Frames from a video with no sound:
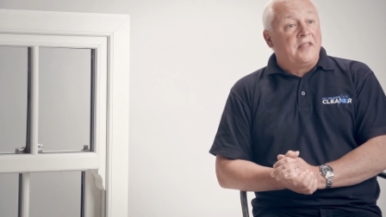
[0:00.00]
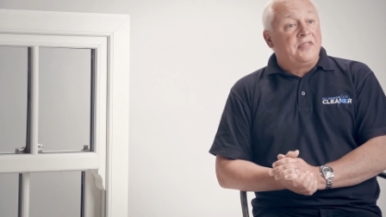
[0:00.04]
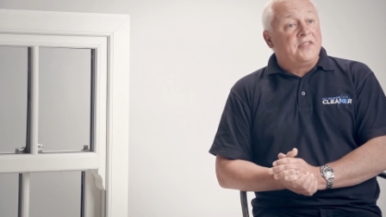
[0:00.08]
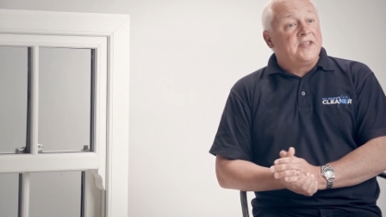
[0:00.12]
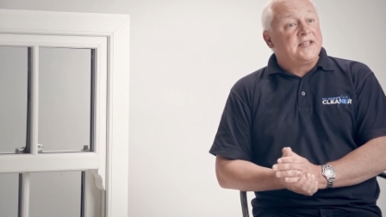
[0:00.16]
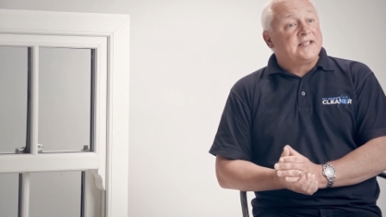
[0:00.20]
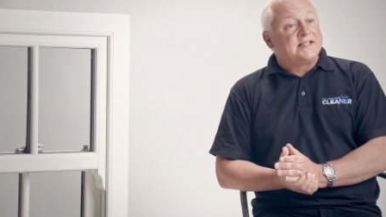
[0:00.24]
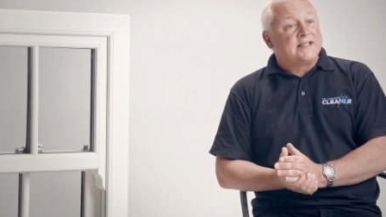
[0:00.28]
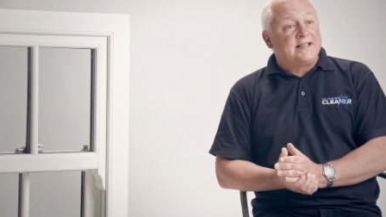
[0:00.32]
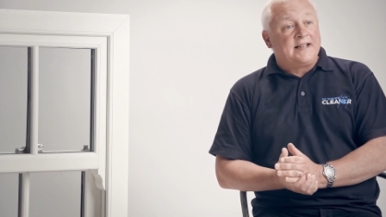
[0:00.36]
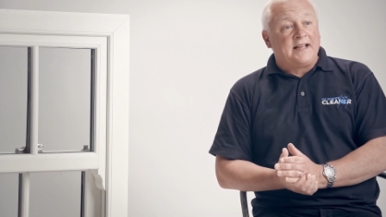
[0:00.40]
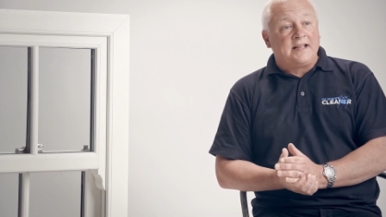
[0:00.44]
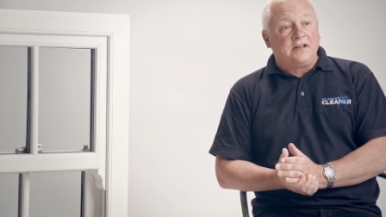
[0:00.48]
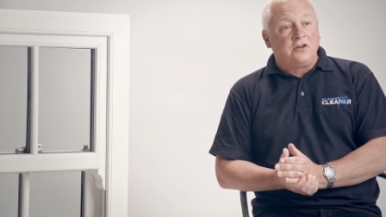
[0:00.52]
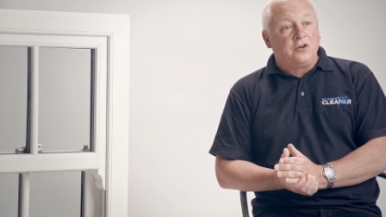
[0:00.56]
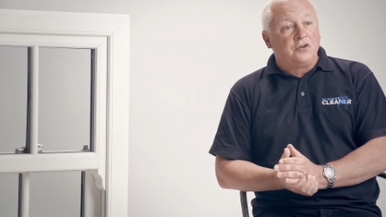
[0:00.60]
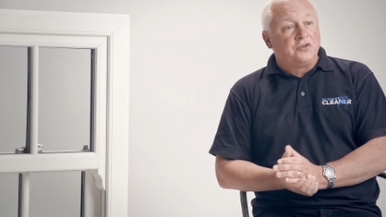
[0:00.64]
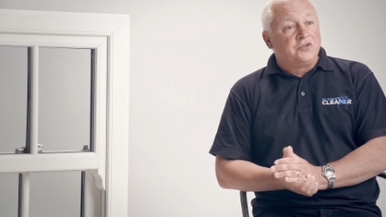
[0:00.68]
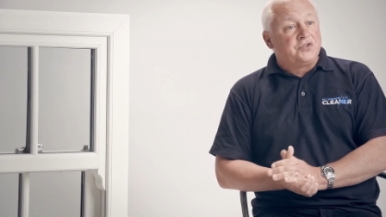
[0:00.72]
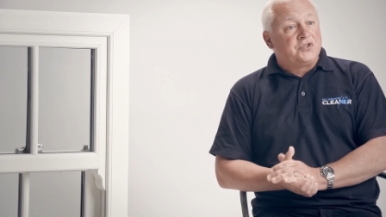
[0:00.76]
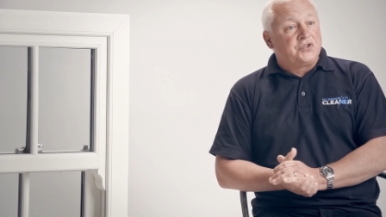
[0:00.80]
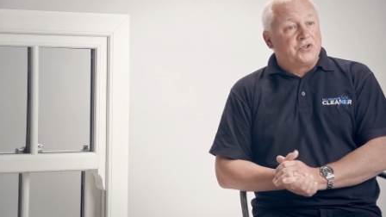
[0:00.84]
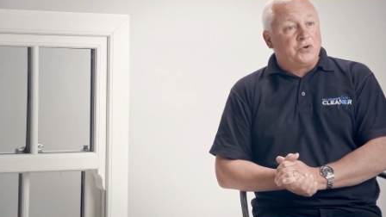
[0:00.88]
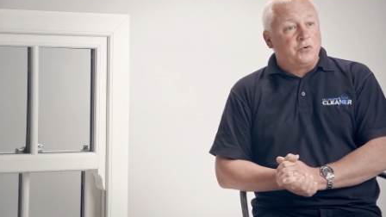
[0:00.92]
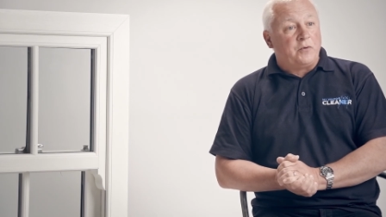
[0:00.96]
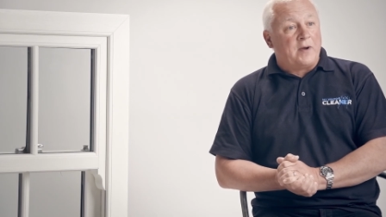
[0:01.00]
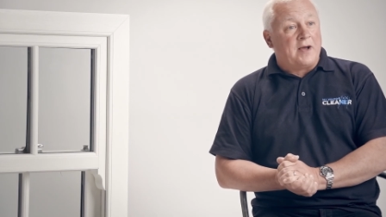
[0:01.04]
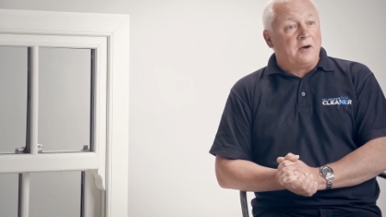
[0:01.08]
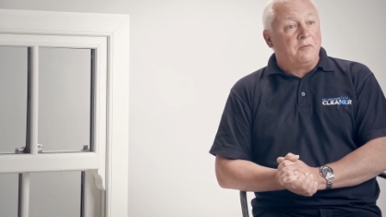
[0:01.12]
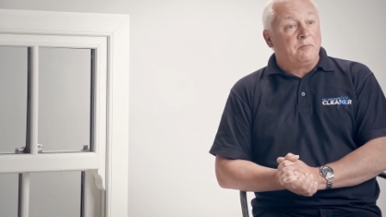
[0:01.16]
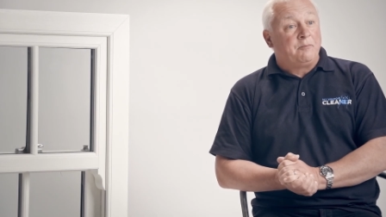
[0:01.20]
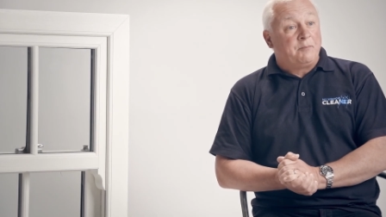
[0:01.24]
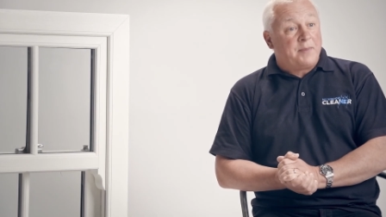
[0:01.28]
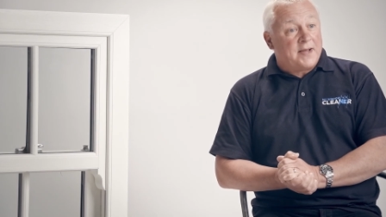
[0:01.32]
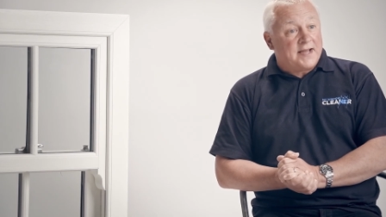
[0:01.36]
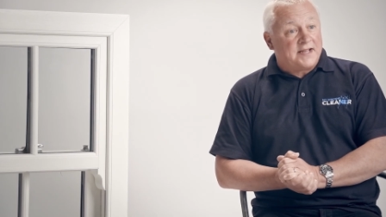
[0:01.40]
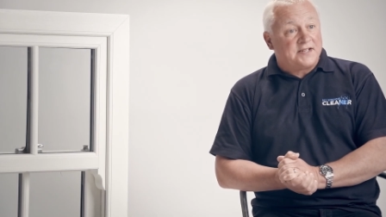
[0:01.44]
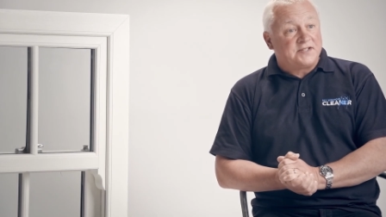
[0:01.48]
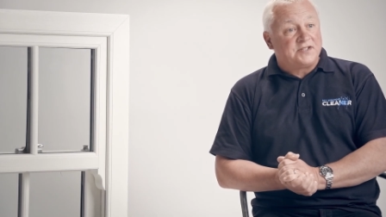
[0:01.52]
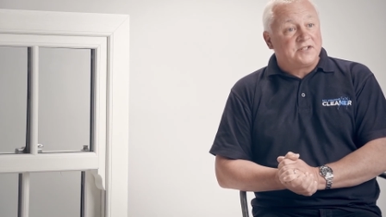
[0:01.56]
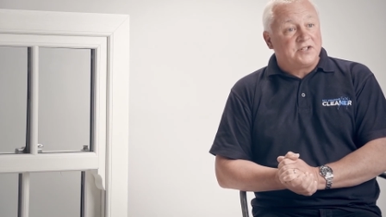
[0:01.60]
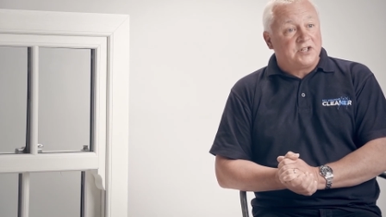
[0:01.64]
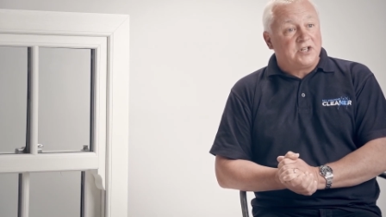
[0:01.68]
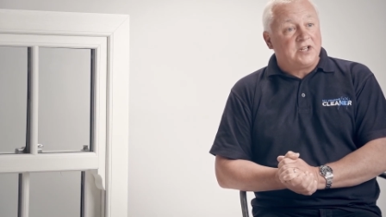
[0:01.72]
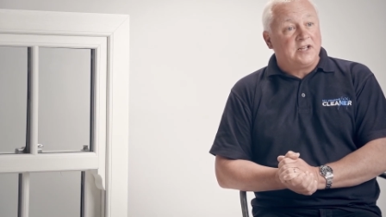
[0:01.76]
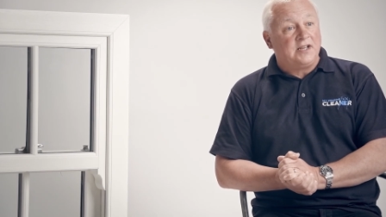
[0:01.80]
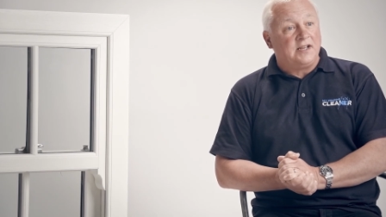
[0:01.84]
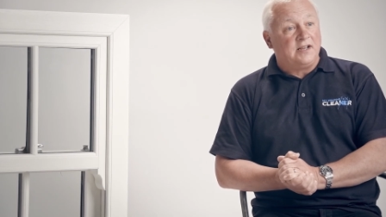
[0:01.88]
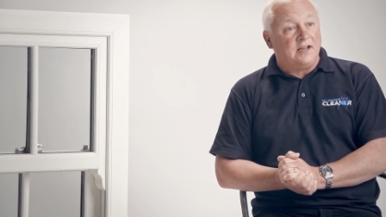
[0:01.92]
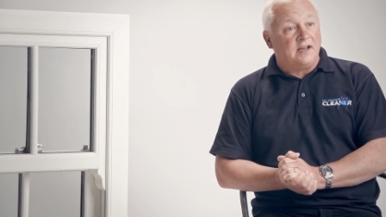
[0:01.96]
and this led on to our best
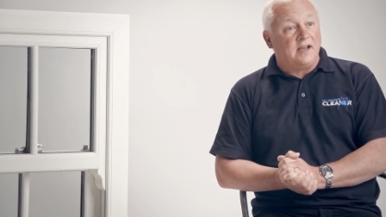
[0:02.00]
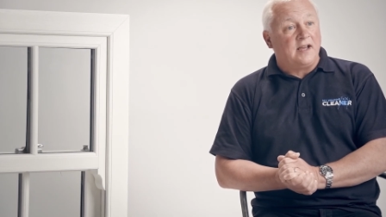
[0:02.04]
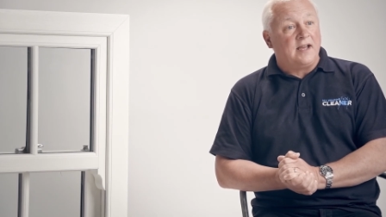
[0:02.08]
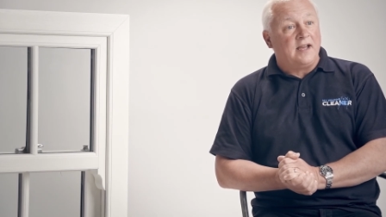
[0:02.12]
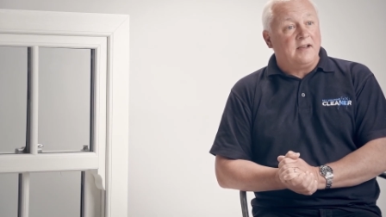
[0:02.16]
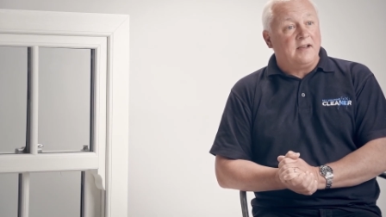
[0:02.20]
year